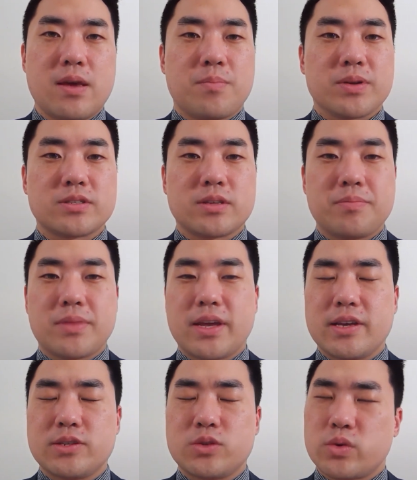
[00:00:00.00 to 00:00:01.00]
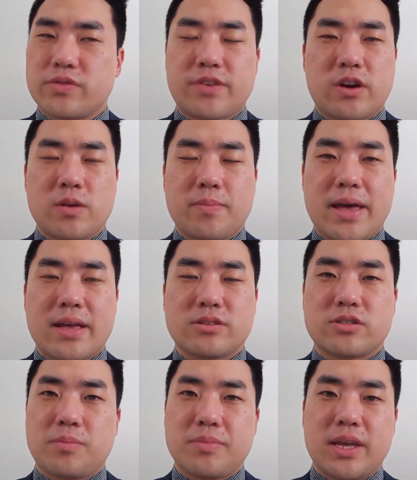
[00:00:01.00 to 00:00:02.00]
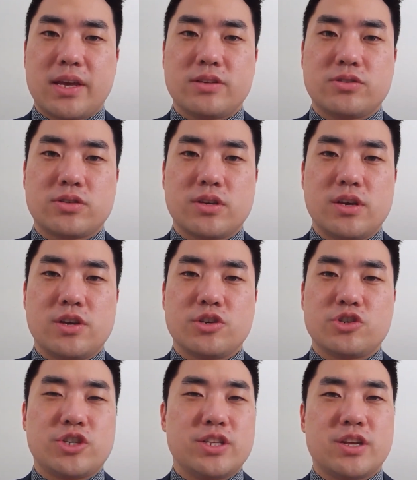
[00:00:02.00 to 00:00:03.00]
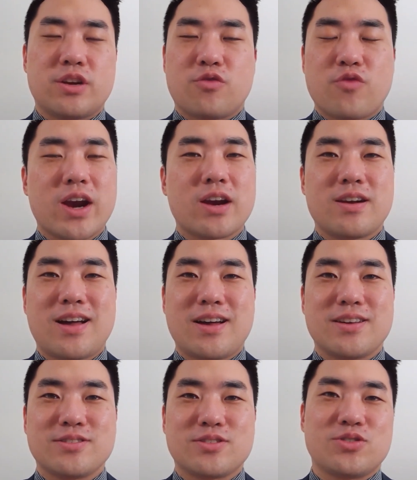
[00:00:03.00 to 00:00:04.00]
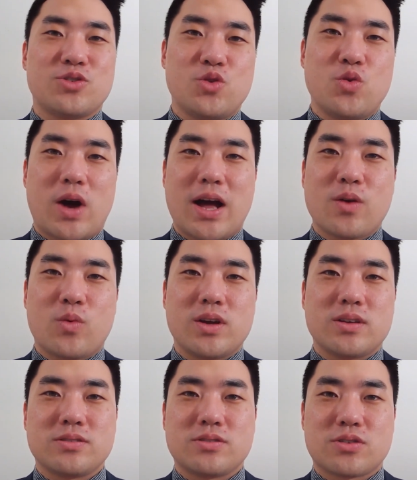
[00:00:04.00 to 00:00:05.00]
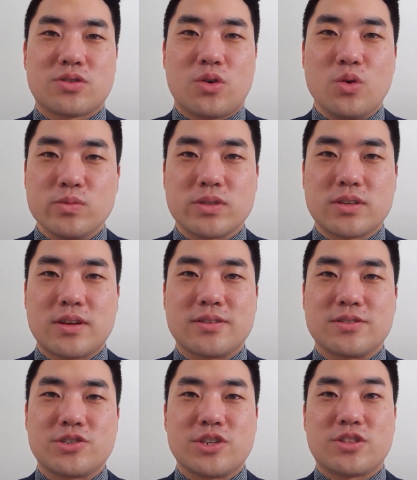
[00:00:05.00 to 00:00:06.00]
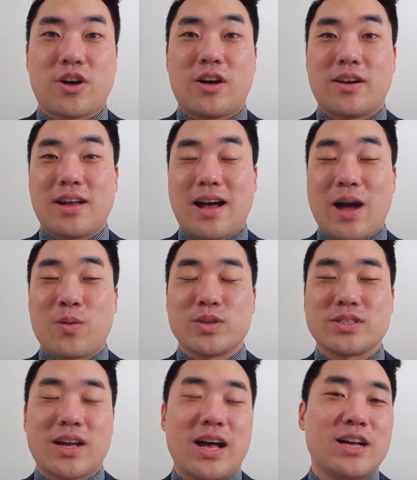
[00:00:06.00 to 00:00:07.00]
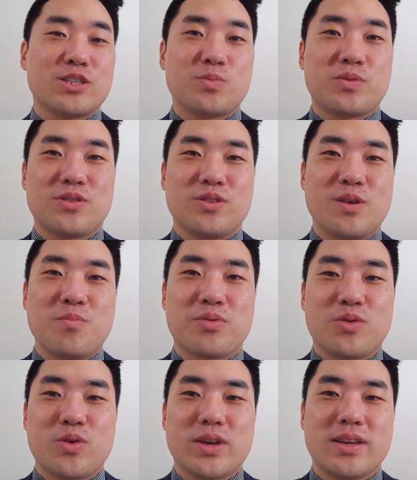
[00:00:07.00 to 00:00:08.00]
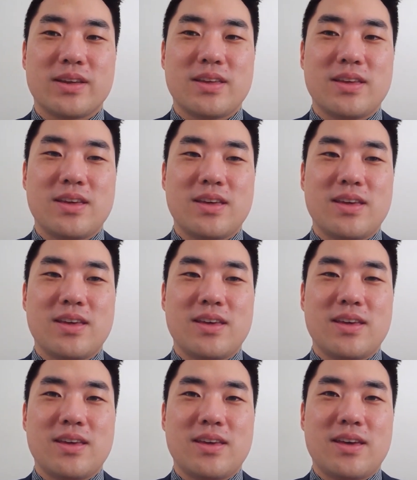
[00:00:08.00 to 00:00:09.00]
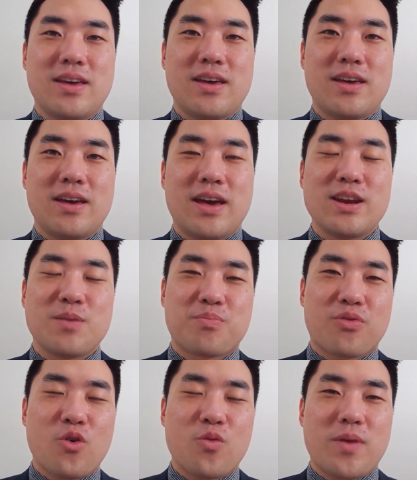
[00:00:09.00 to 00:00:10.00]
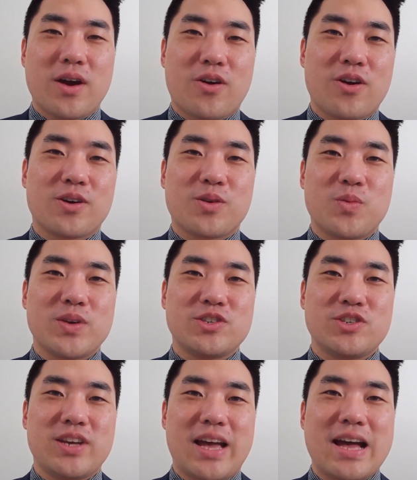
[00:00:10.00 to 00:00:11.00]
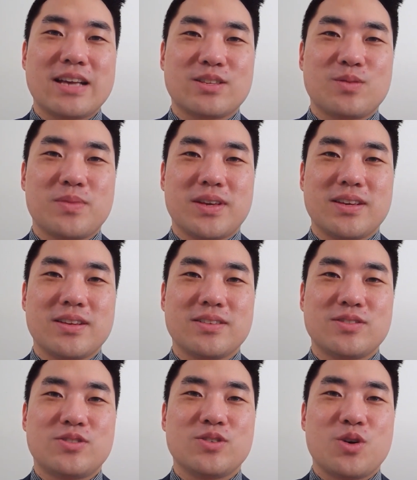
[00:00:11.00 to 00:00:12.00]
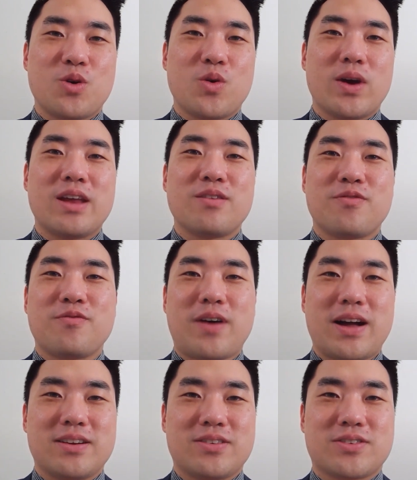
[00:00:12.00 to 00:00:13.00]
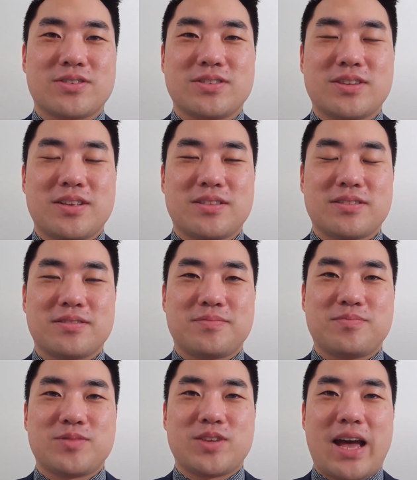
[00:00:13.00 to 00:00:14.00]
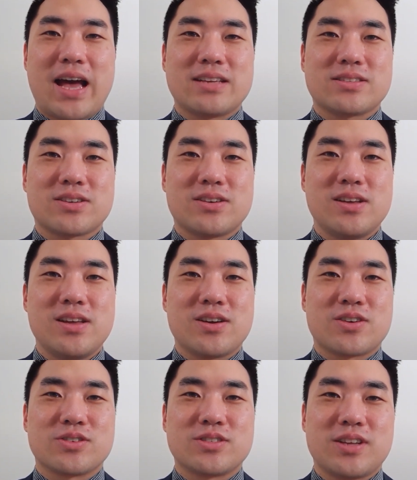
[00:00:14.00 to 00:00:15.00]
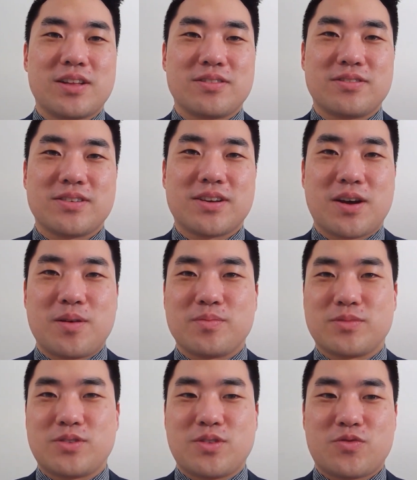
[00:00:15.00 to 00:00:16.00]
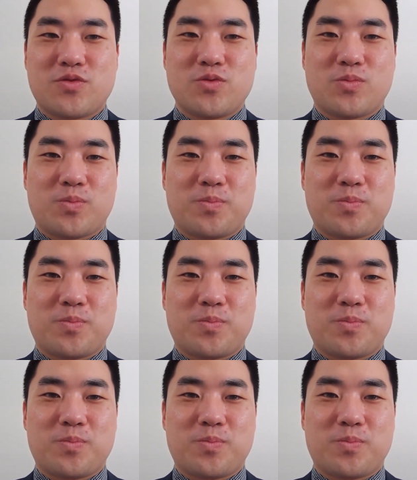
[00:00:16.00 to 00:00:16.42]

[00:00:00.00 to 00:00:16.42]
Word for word: But some days were very bad. Some days she didn't recognize who I was, her own son. She thought I was a hospital employee. And it broke my heart when she asked me to go and find her son, to ask her son to come to the room.